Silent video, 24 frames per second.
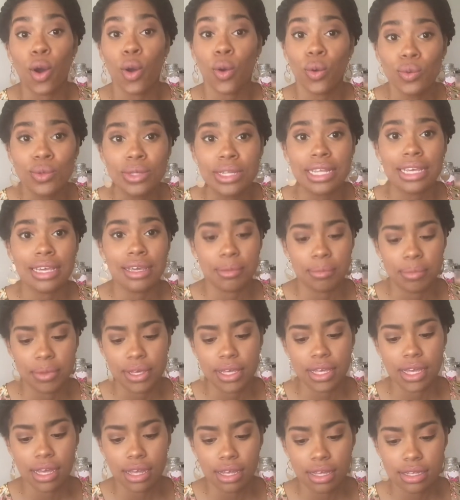only
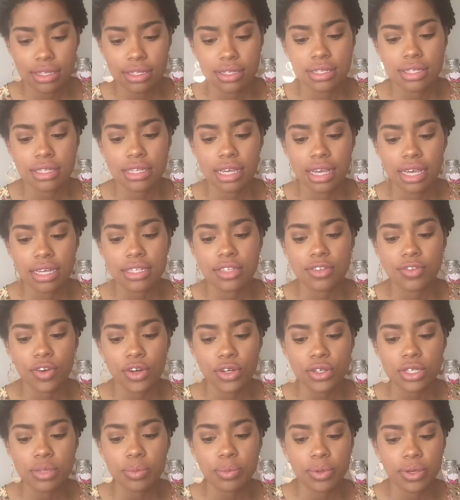because, he has
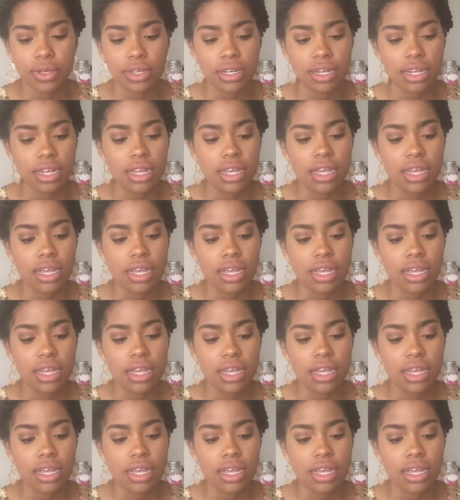first put